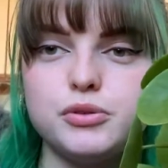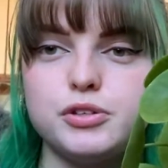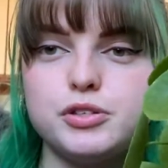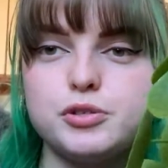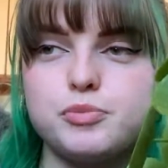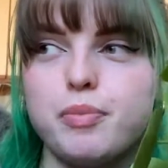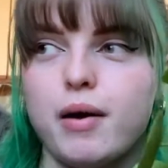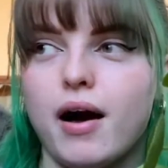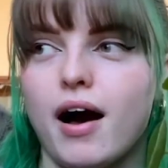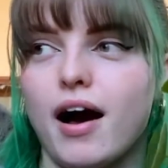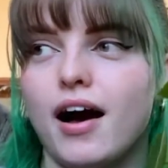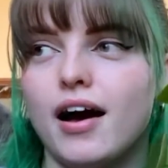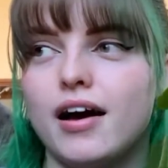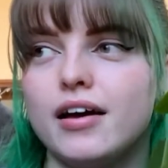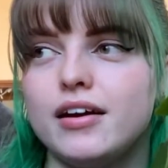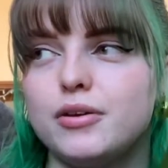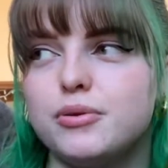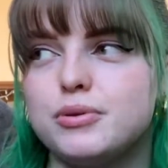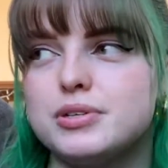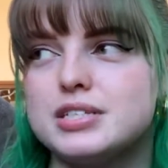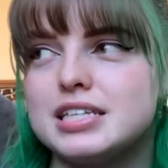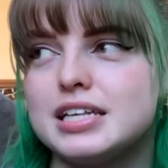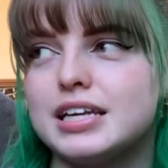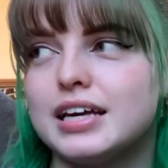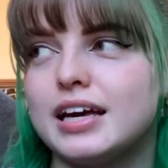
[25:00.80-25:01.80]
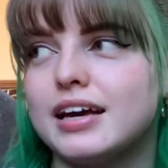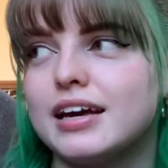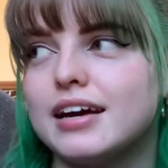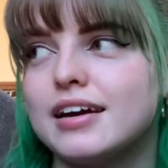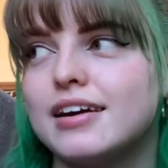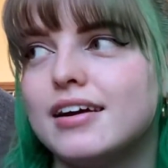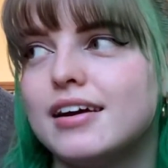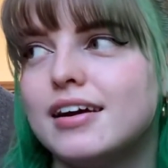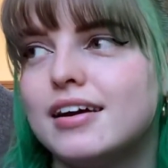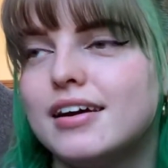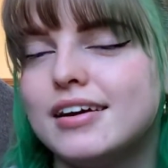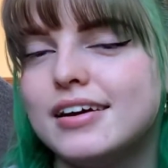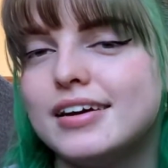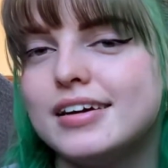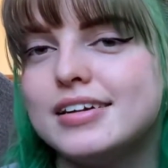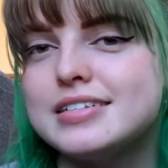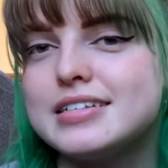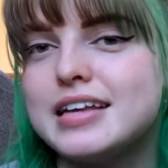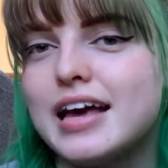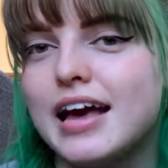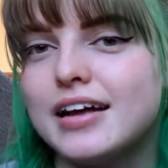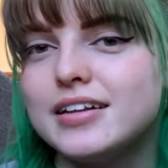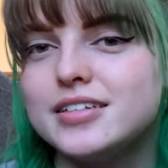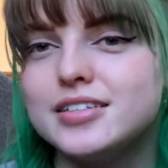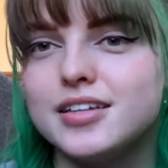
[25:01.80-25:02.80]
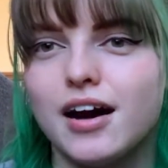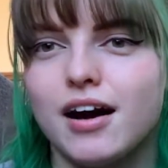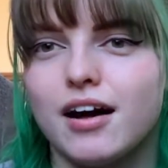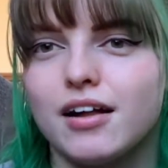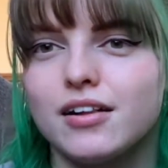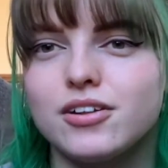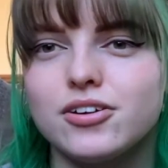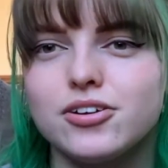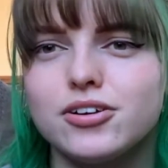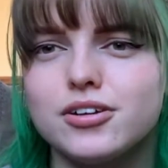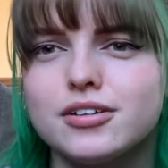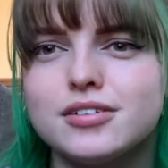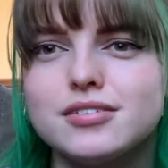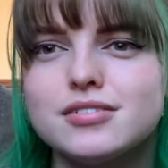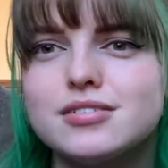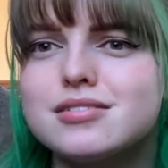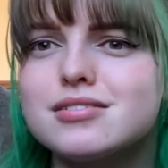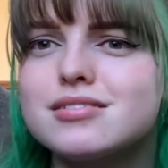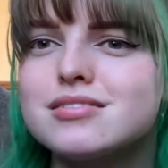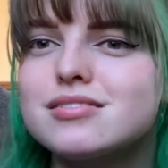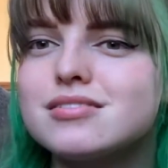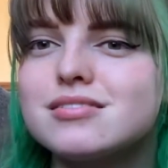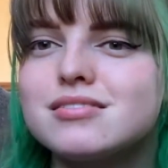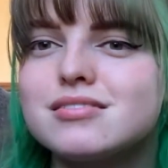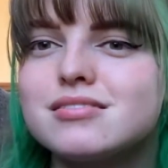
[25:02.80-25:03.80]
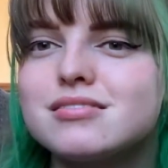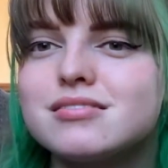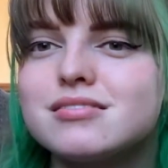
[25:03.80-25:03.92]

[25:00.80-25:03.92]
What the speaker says: pot, it was like $10.